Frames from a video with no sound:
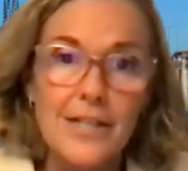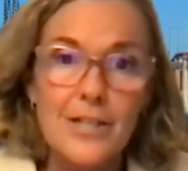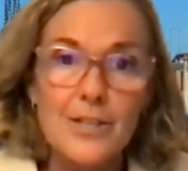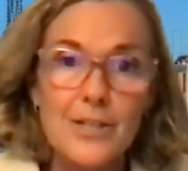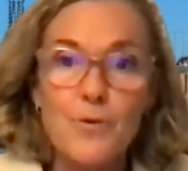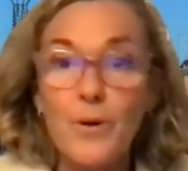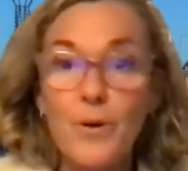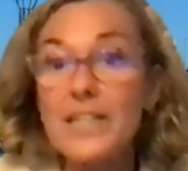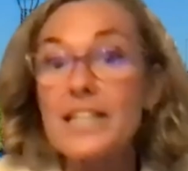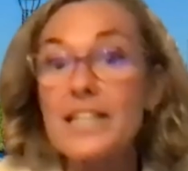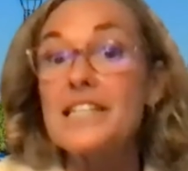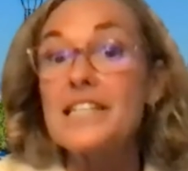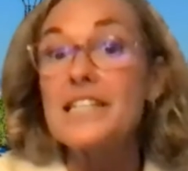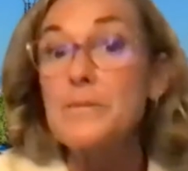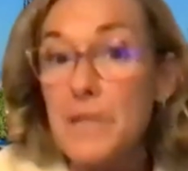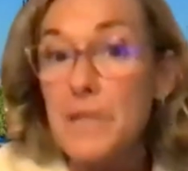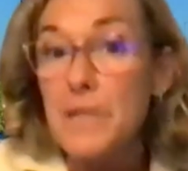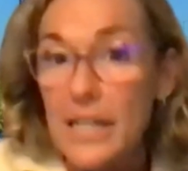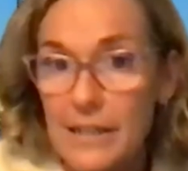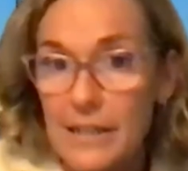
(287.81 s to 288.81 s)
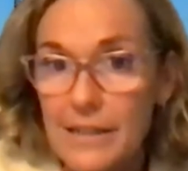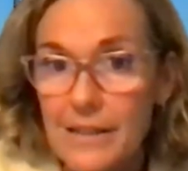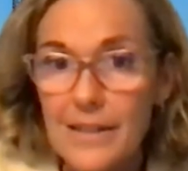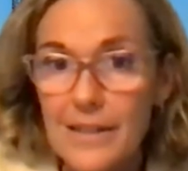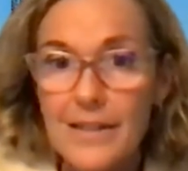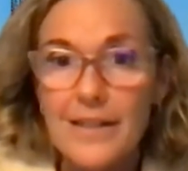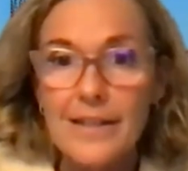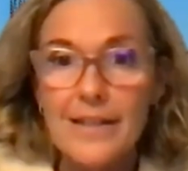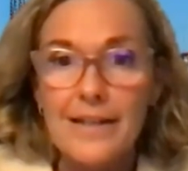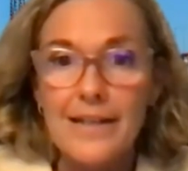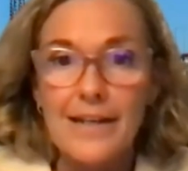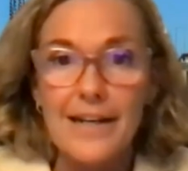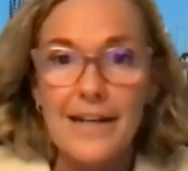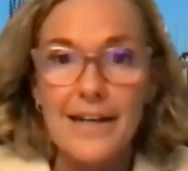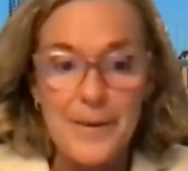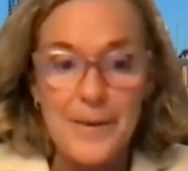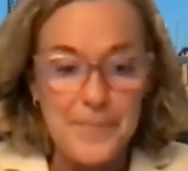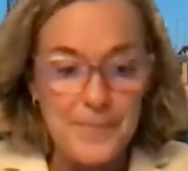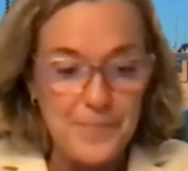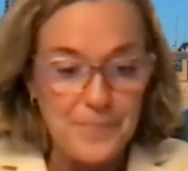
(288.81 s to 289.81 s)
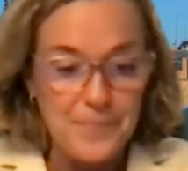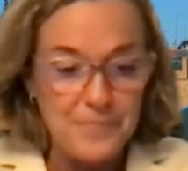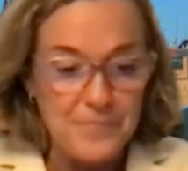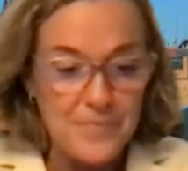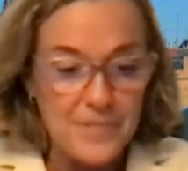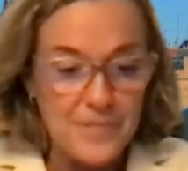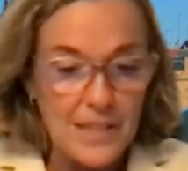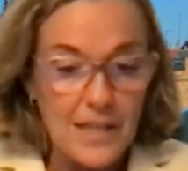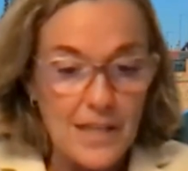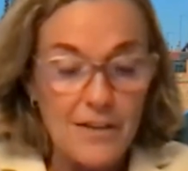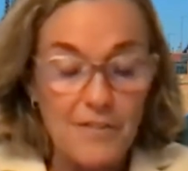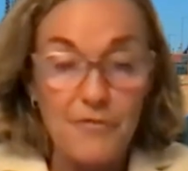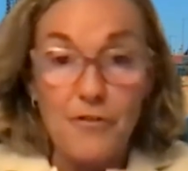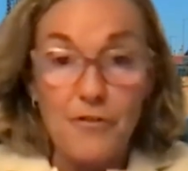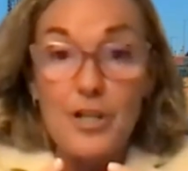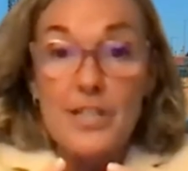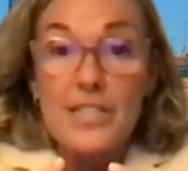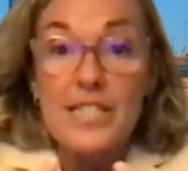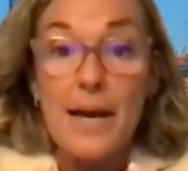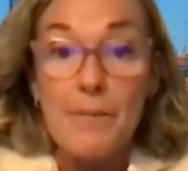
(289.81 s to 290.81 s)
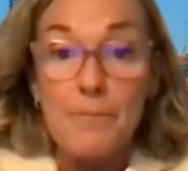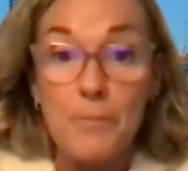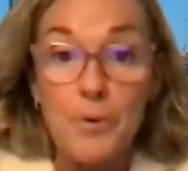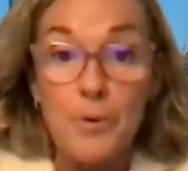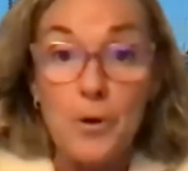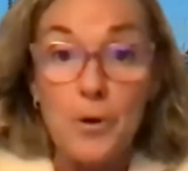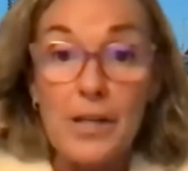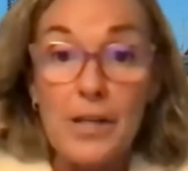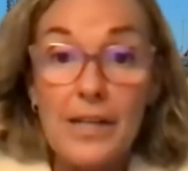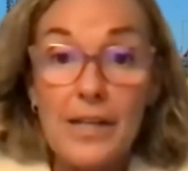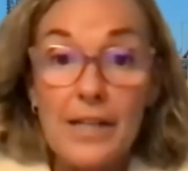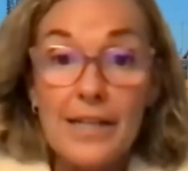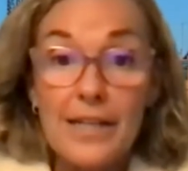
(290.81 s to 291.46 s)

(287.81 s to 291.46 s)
So what does it mean? For example,